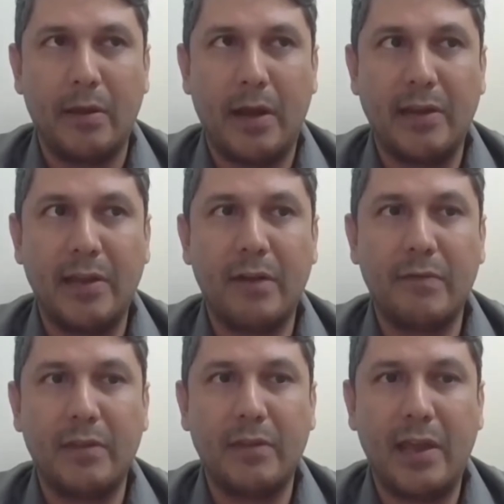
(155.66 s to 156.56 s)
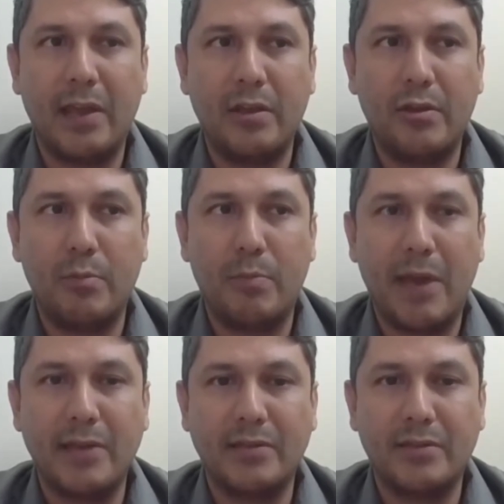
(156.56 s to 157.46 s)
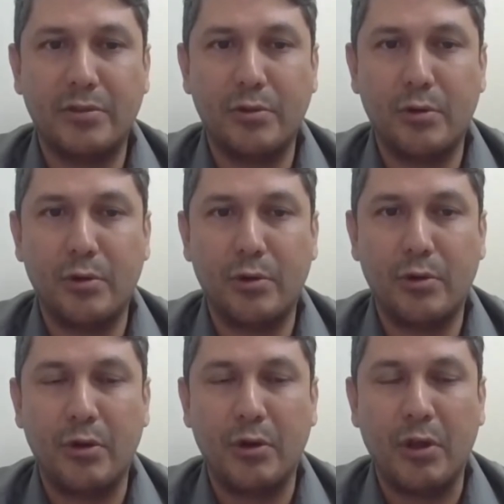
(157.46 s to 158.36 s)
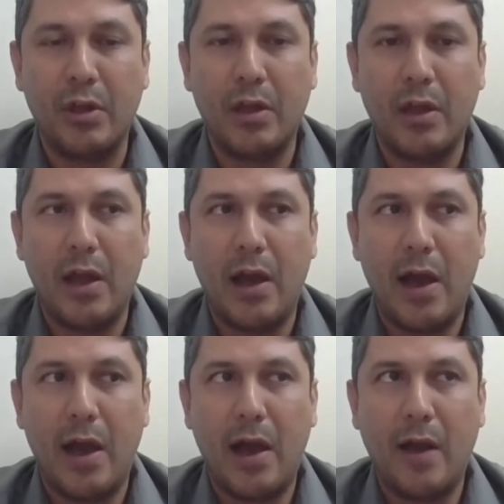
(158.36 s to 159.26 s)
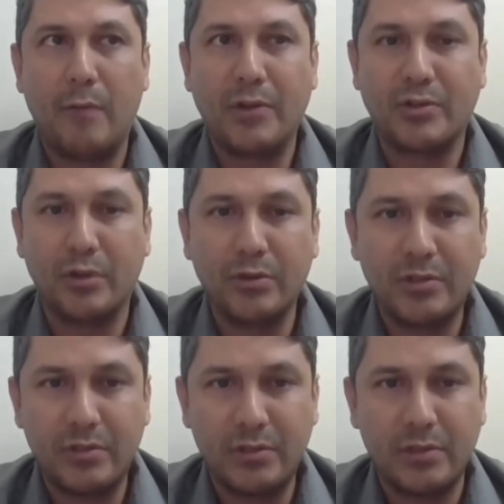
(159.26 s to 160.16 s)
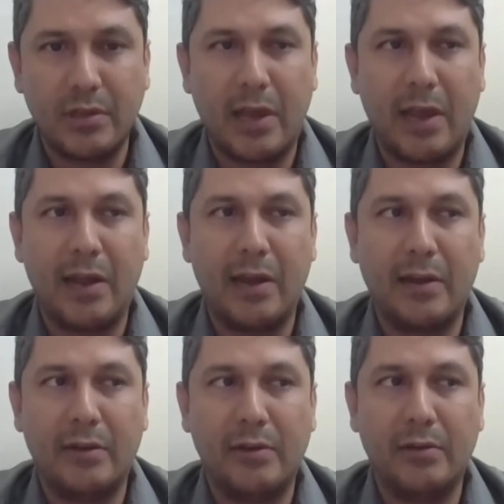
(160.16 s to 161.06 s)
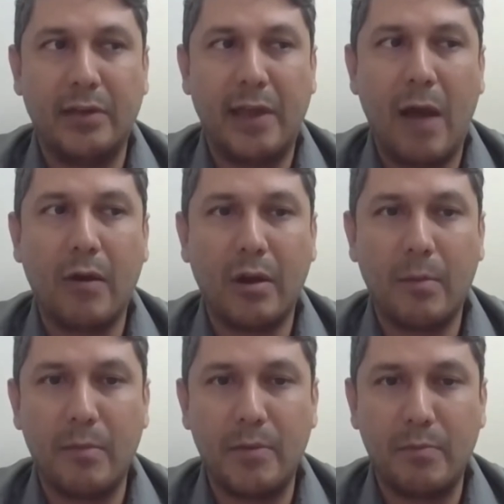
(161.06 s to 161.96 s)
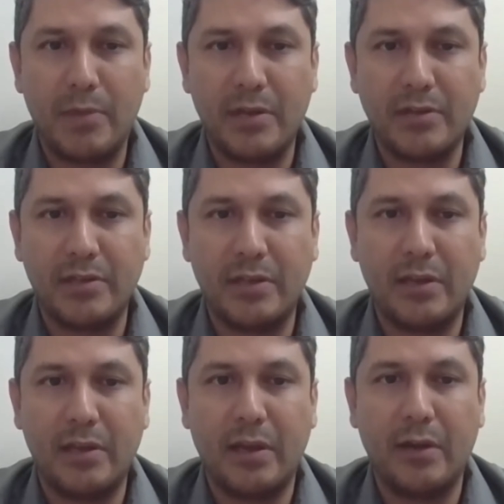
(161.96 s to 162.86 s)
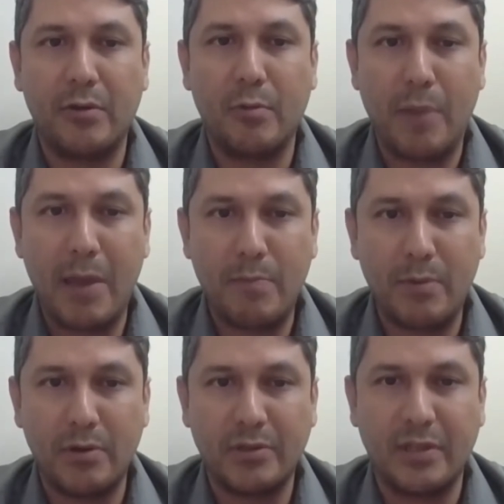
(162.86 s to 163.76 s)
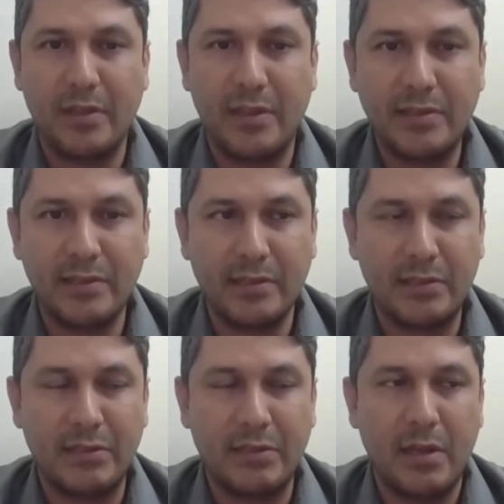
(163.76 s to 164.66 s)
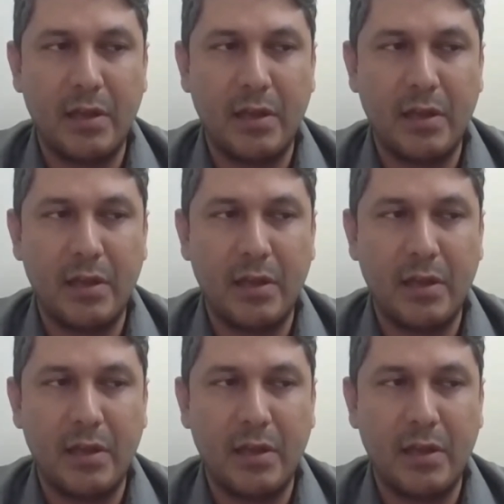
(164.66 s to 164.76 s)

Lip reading: at the end of the day, you base your results and the outcome of your PhD and your papers and thesis